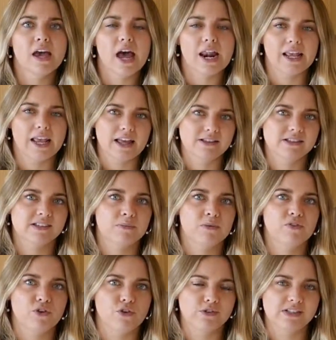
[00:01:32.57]
and again some
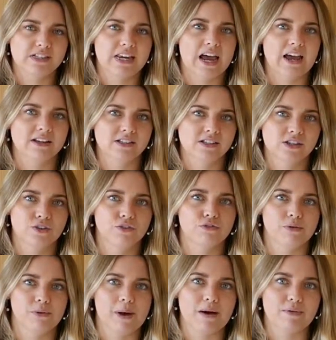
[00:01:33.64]
of your snacks
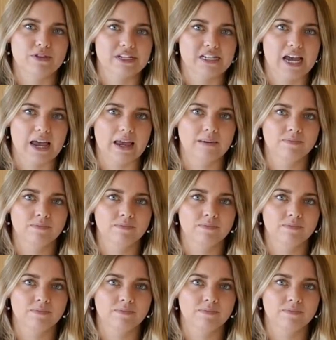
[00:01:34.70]
throughout the day.